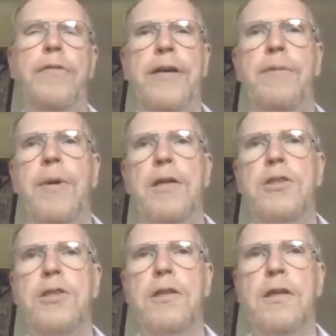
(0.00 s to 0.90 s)
very
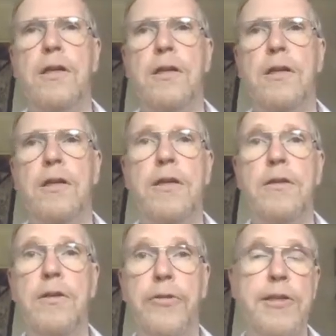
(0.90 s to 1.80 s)
much
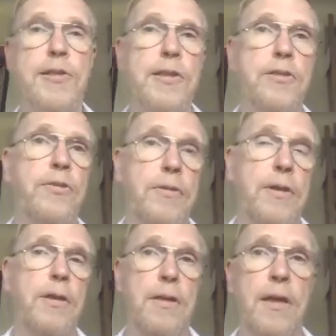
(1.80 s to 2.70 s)
increase the
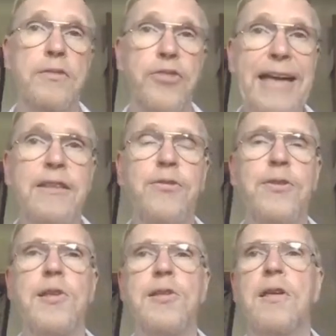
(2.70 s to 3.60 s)

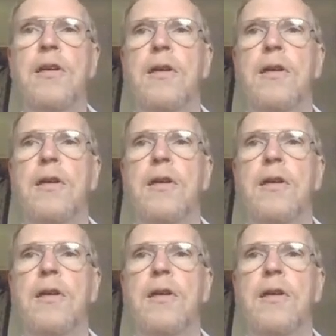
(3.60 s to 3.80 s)
attractiveness